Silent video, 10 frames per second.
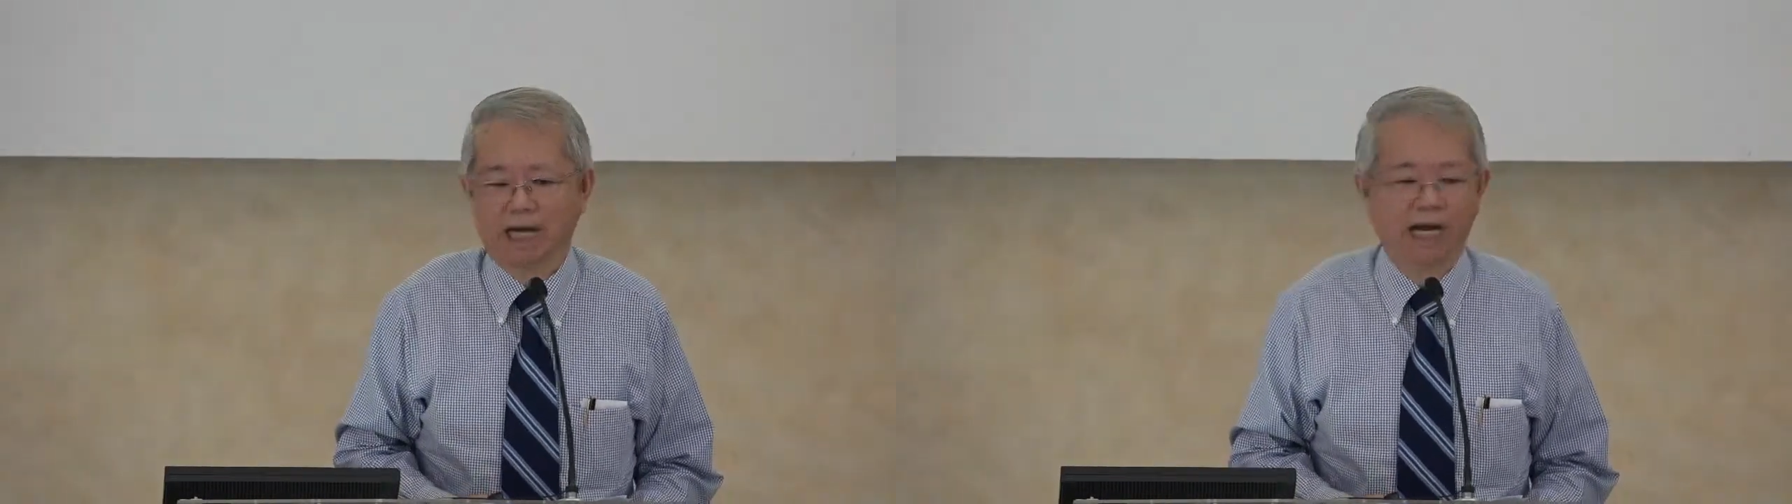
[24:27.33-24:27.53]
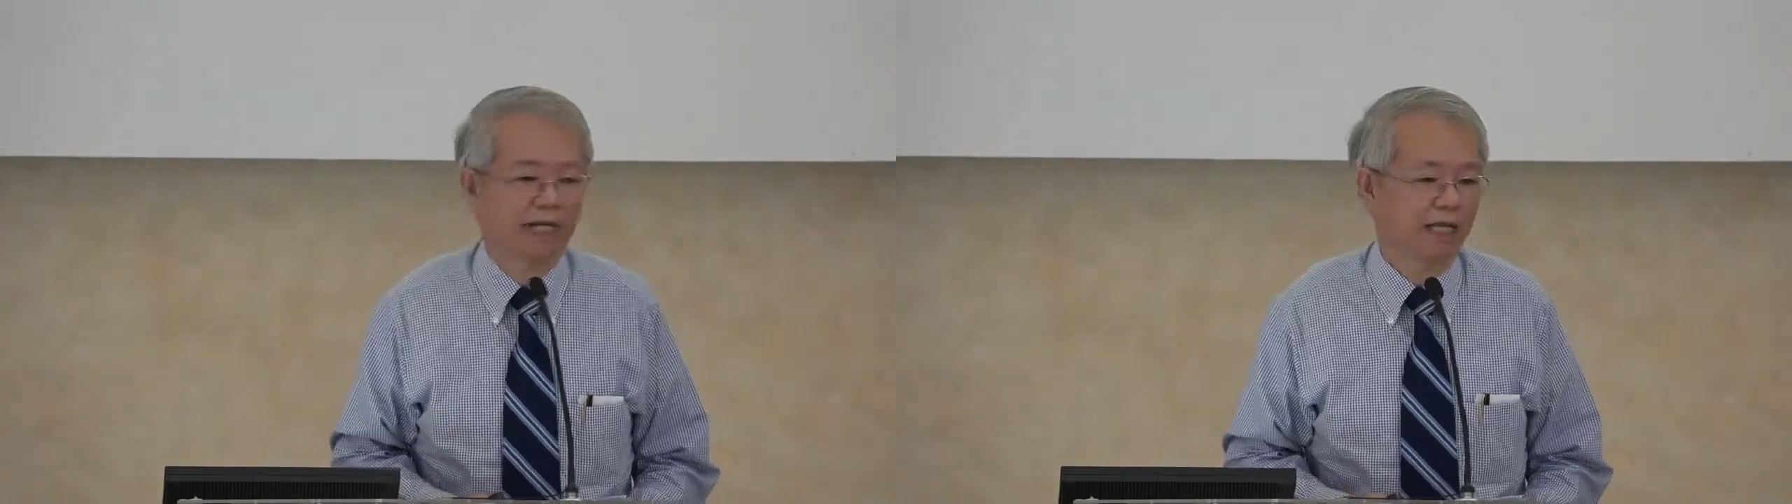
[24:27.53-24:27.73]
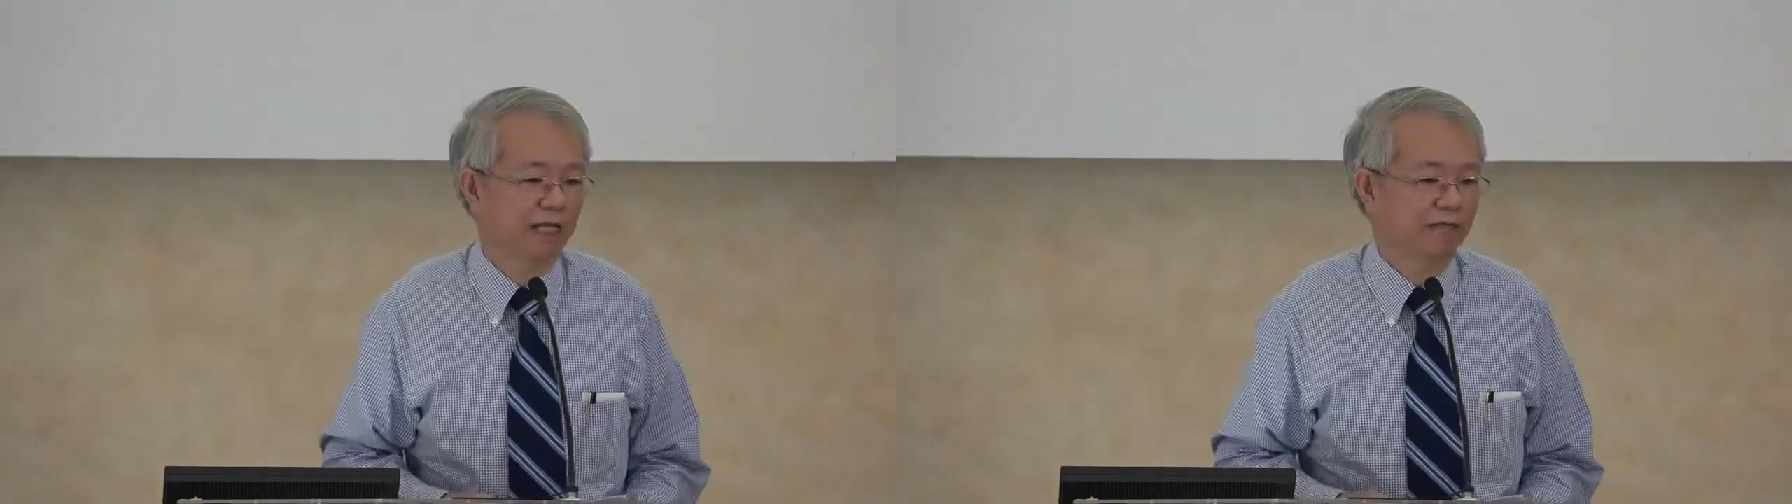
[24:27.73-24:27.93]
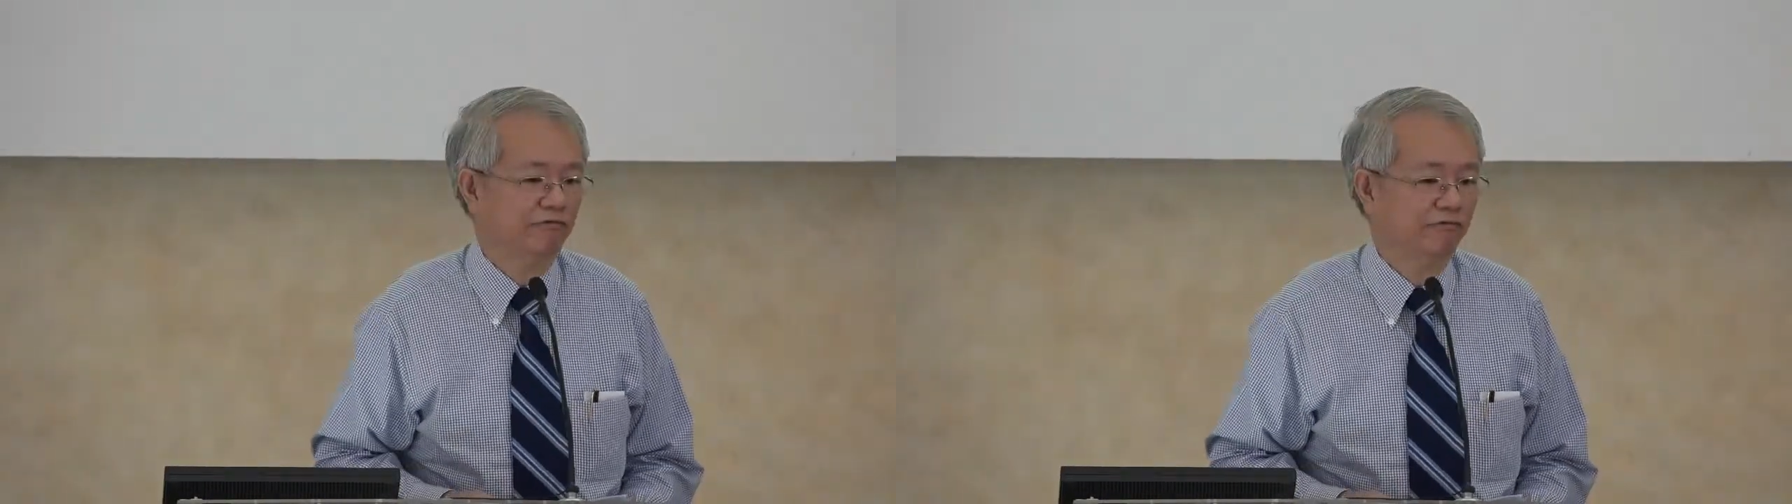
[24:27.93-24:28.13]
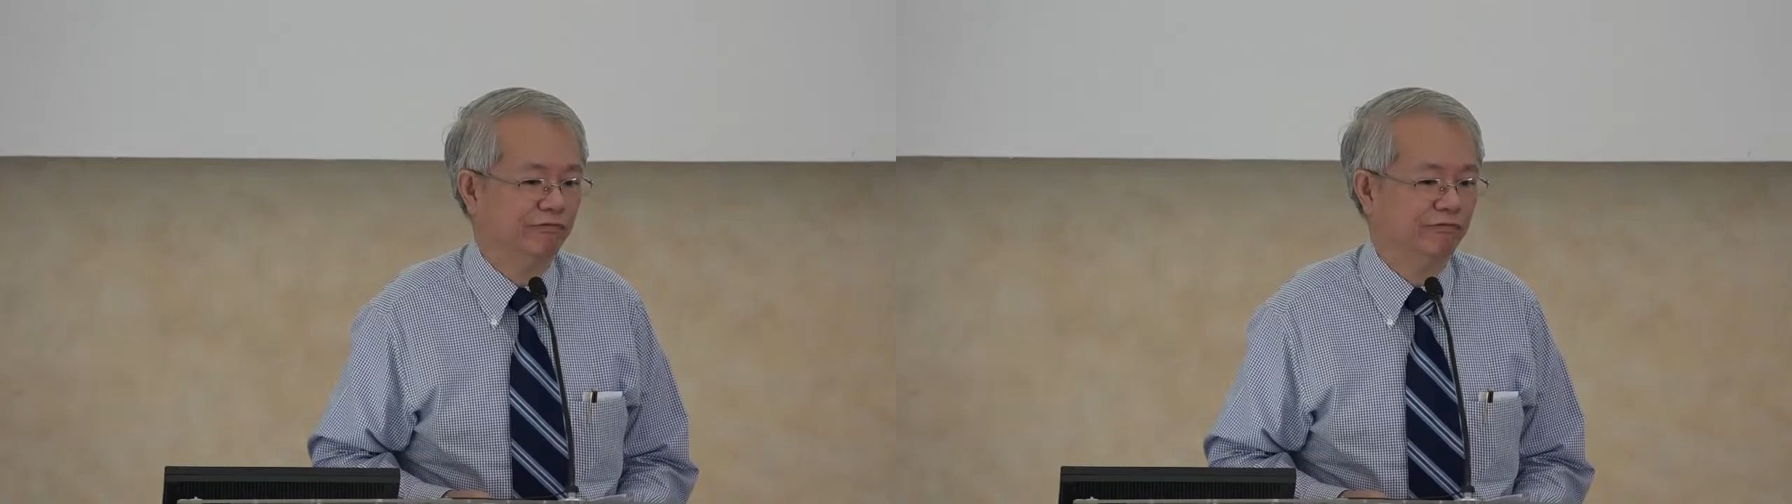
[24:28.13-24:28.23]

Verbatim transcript: I love